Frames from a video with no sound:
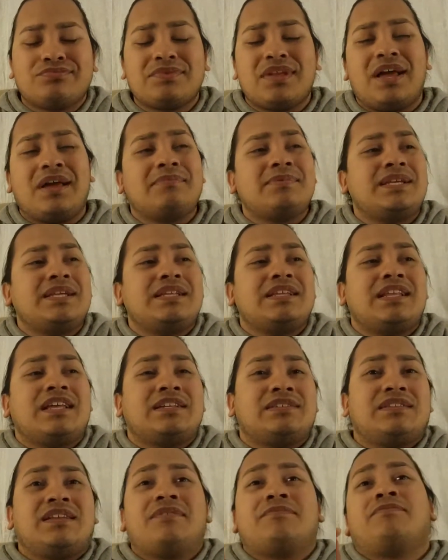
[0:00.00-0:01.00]
I mean,
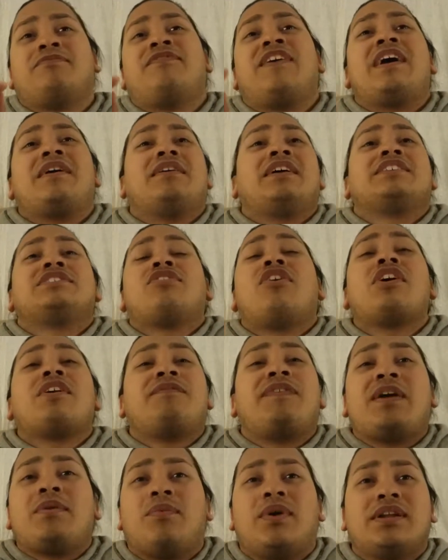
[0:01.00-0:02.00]
it's hard to
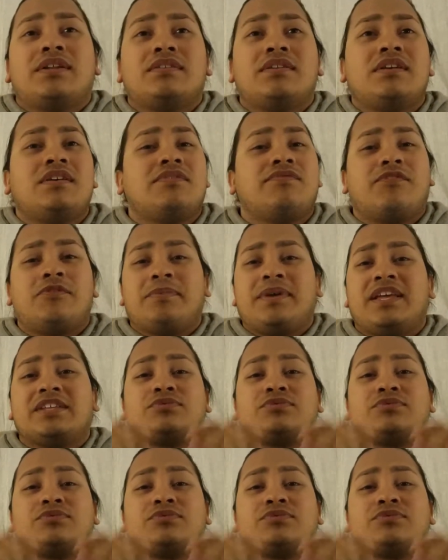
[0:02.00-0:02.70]
find one for me.